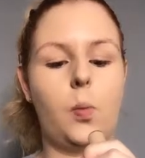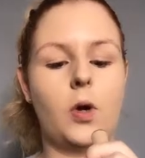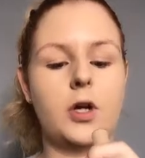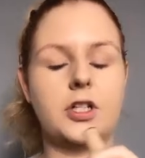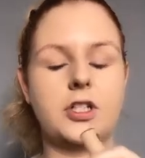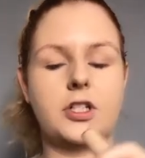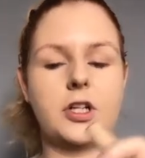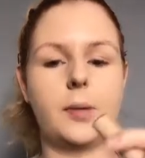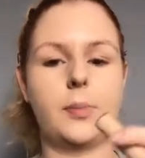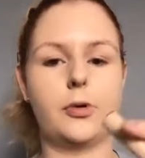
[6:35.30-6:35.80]

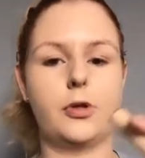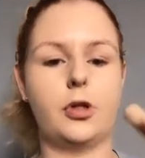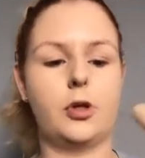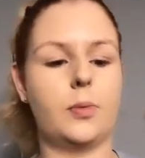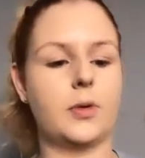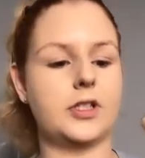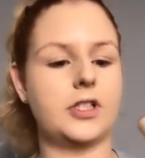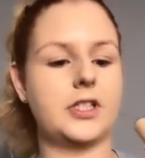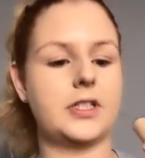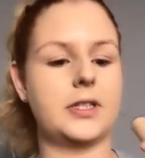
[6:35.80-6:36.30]

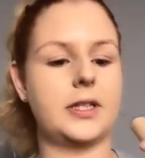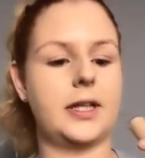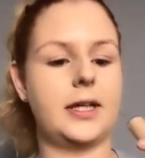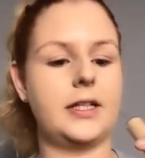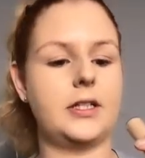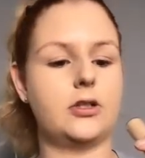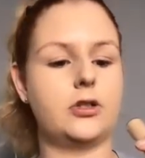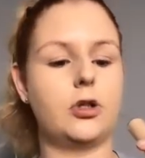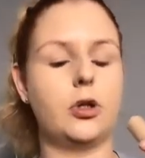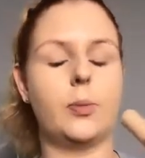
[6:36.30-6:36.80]
1W which is
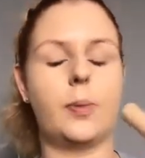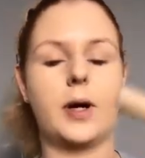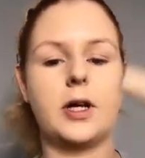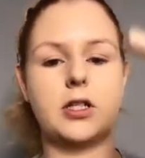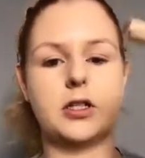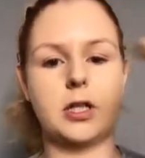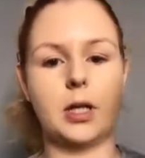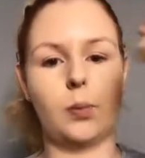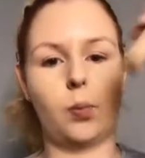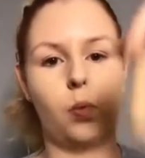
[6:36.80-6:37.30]
light too but
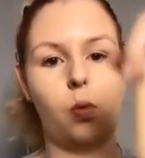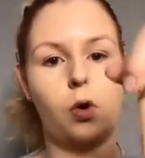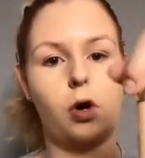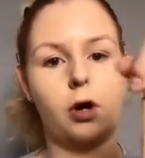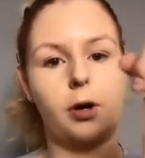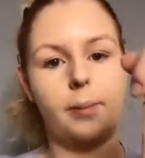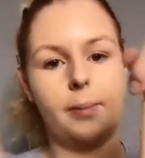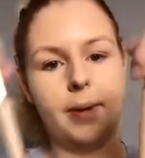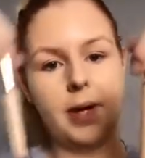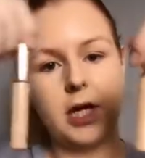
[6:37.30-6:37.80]
it's
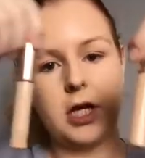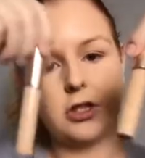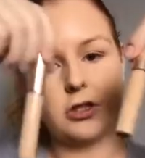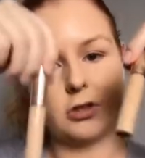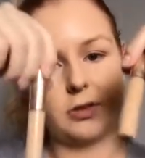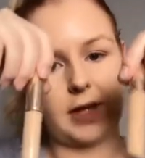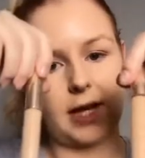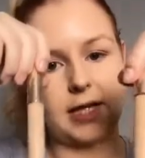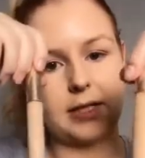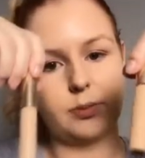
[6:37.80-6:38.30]
warm,
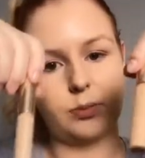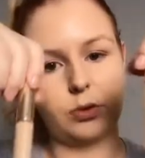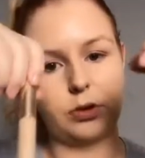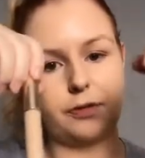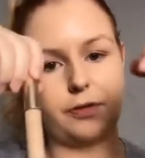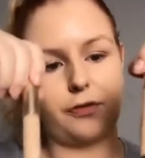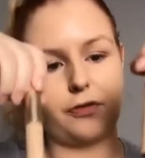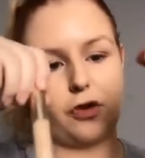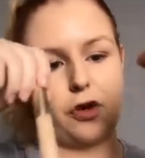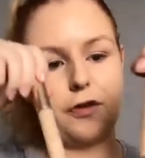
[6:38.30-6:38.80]
so that's more
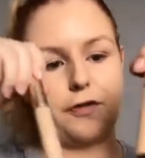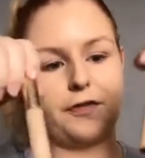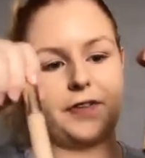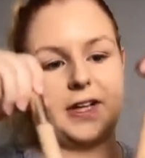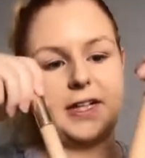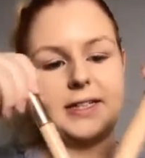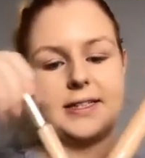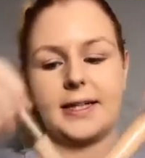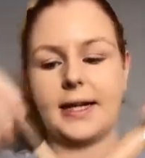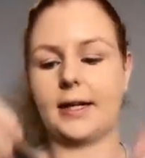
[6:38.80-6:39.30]
if I've got
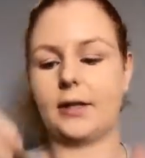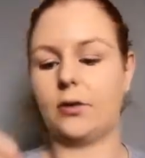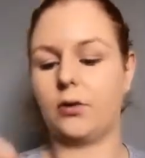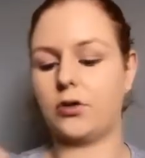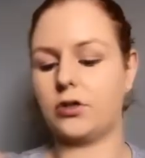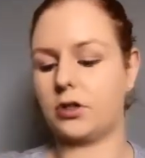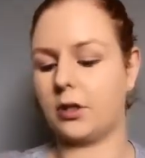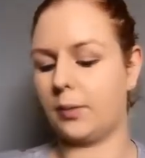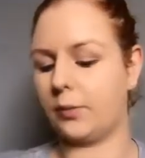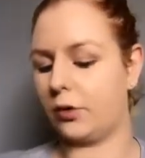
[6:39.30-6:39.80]
fake tan
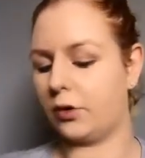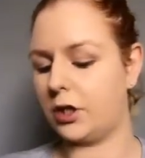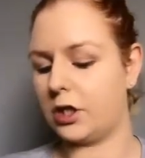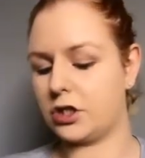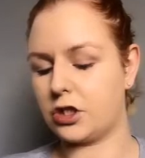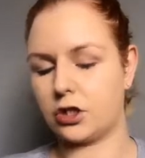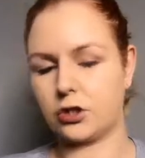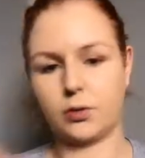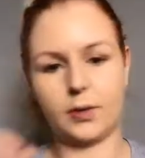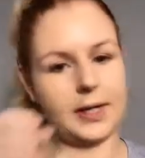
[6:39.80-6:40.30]
on. So I'm going
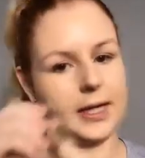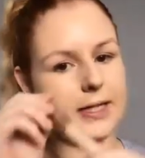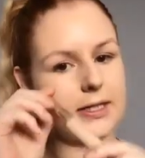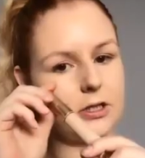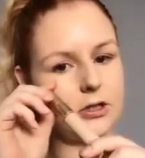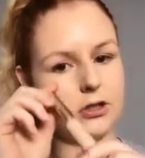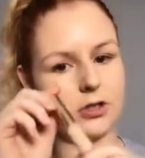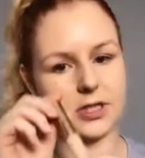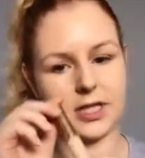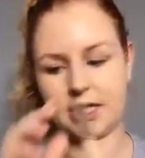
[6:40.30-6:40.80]
to just go
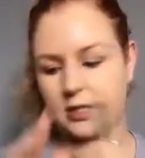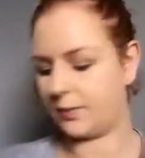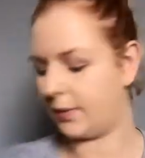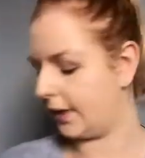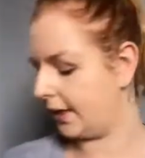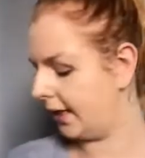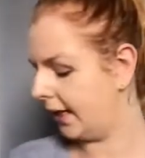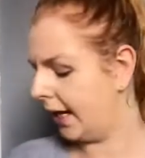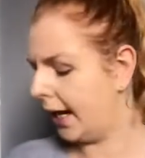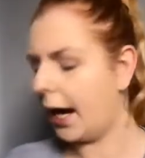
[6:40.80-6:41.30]
ahead and use this
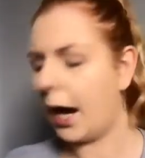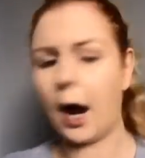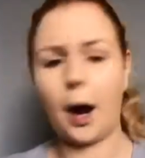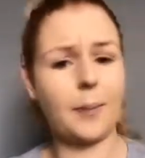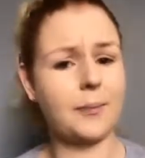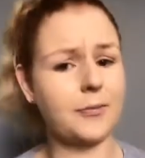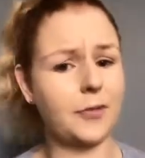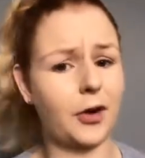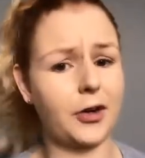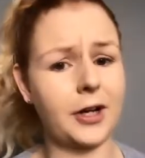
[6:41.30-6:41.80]
one.
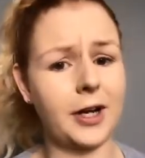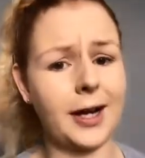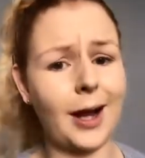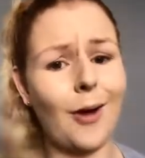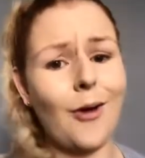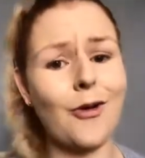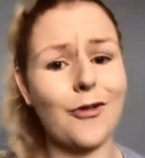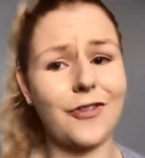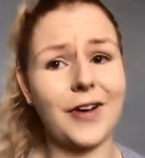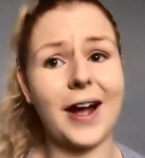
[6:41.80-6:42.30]
I'm running
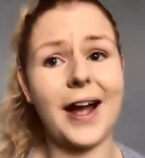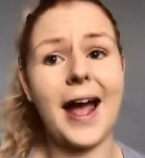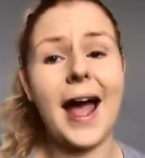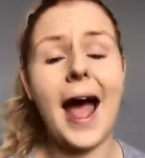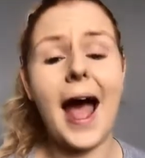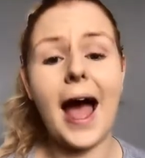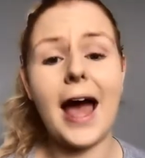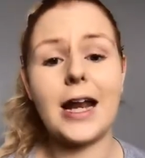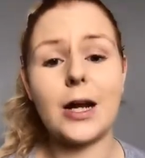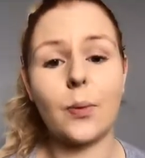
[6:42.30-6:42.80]
out of it,
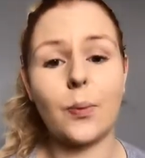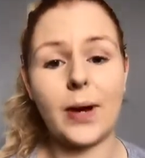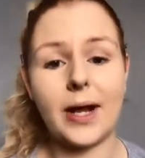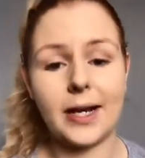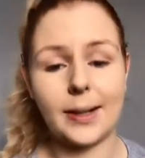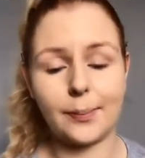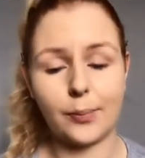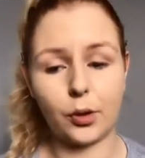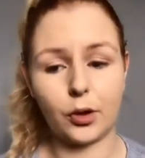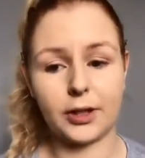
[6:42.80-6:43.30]
and I
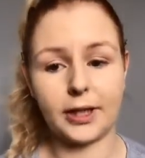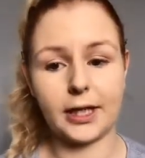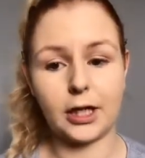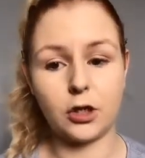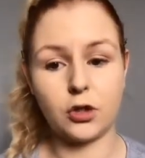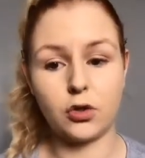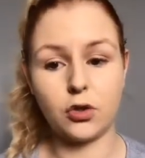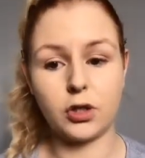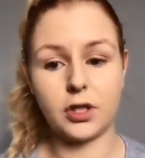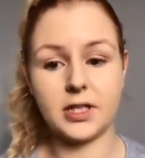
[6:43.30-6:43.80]
went and bought like
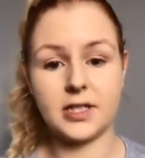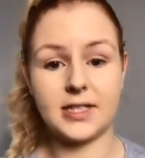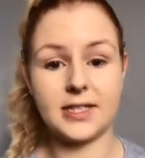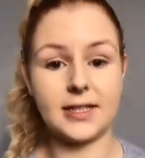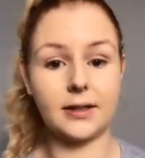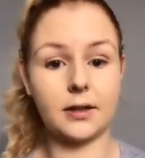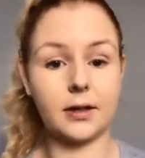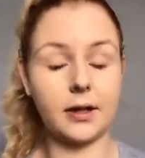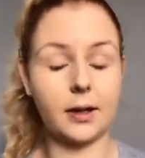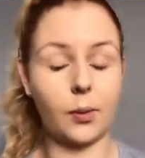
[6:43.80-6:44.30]
a new
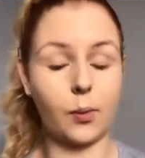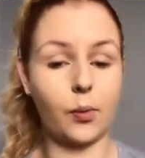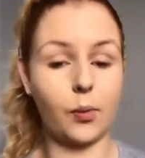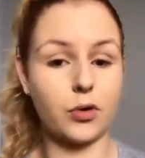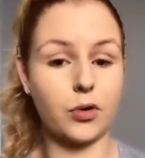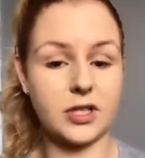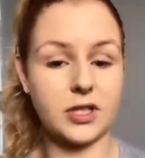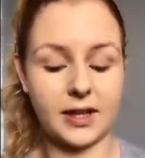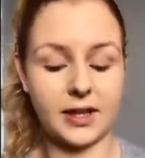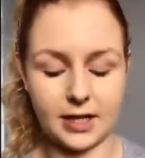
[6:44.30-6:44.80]
concealer that
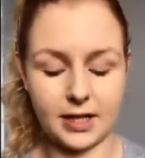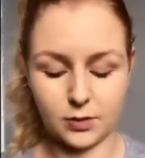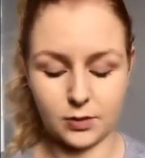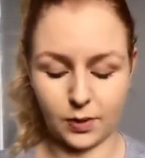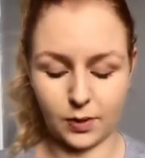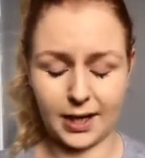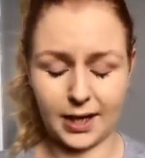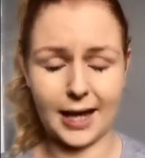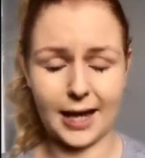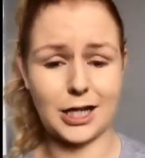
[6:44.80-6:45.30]
wasn't this
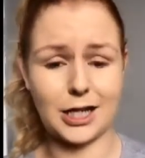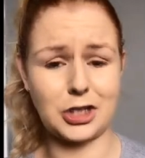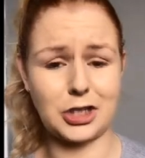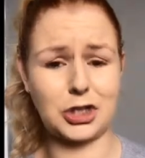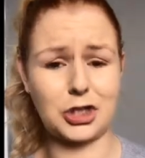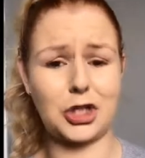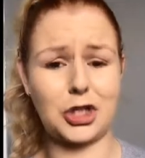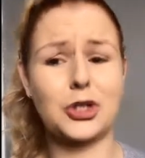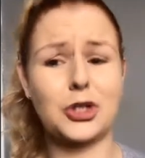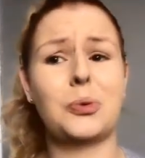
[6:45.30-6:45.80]
one and I
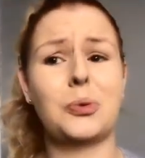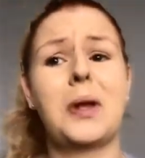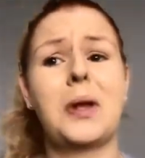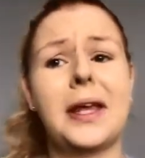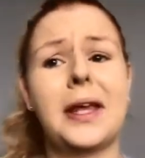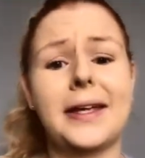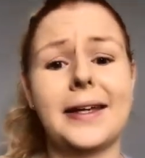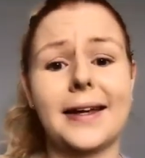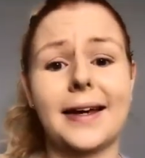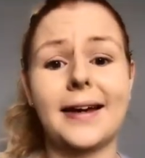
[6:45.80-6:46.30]
just don't
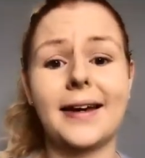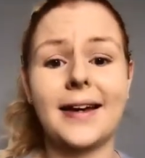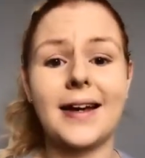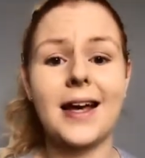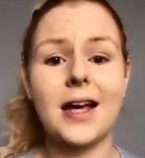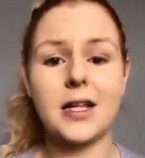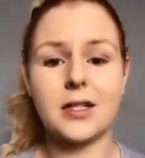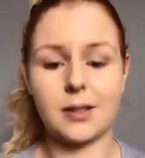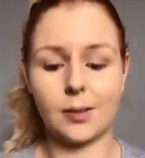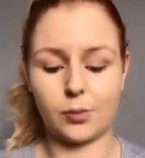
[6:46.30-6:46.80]
like it,
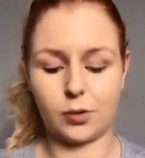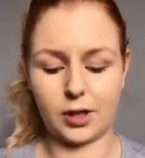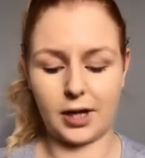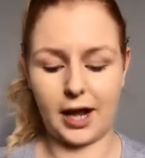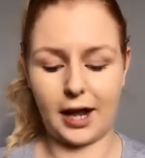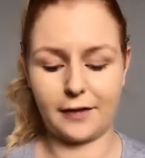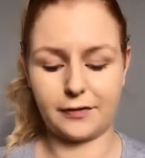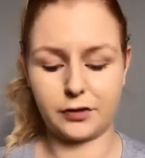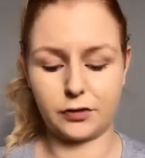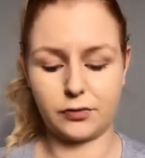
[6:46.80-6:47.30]
so I'm
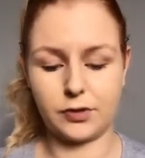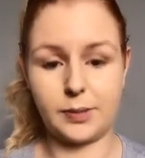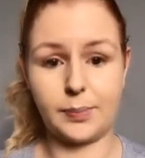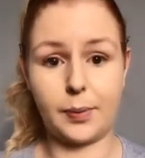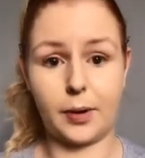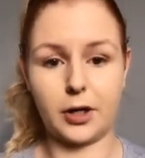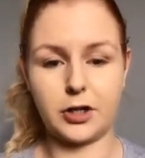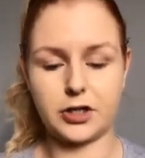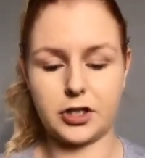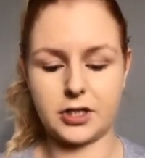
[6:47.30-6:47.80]
going to have to
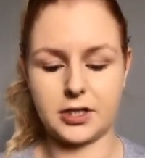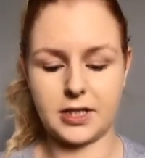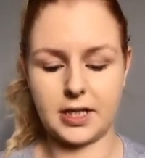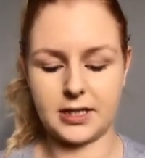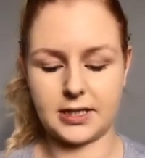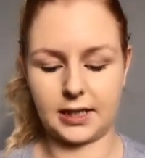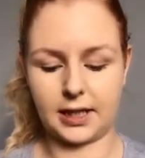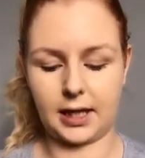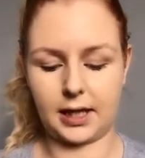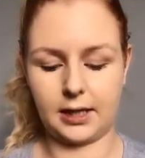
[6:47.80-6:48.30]
repurchase
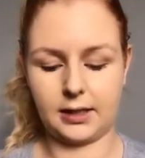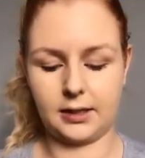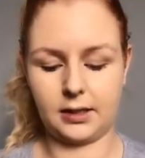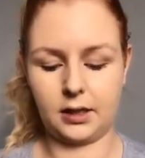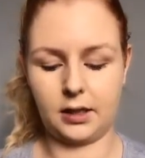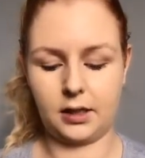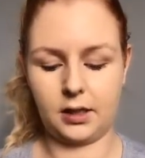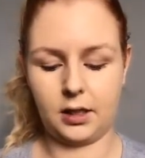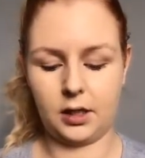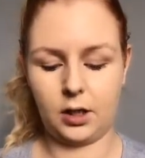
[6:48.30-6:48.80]
this
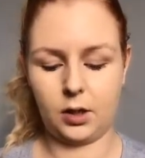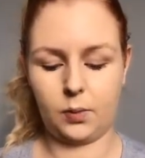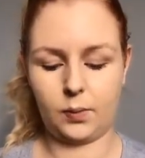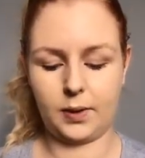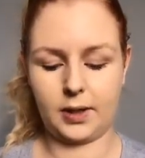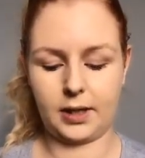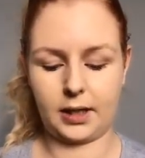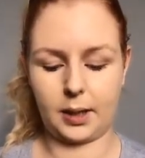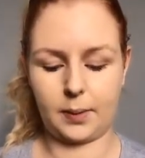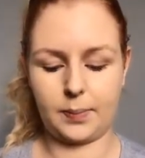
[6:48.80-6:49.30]
again
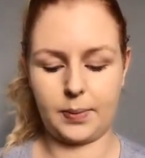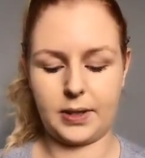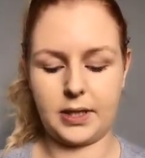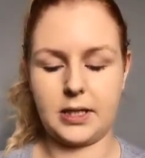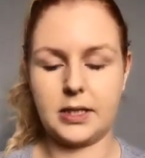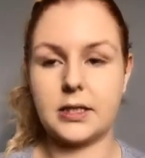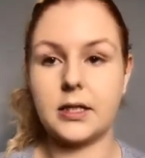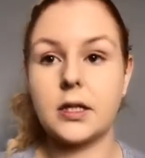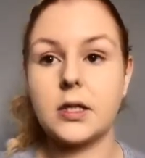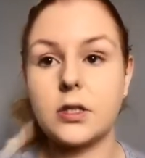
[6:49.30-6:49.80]
when I get
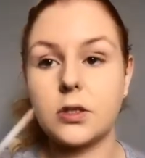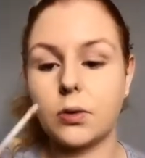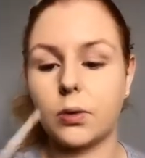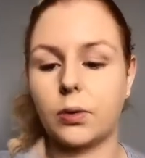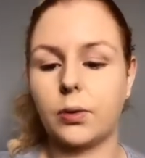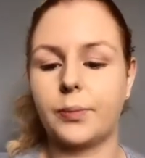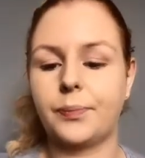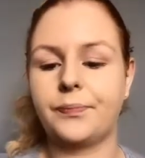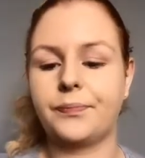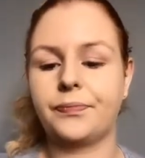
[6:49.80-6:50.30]
paid.
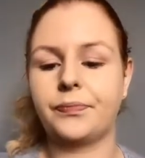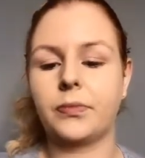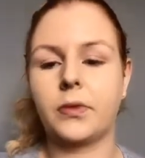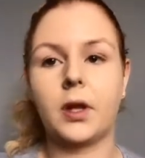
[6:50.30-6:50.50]
So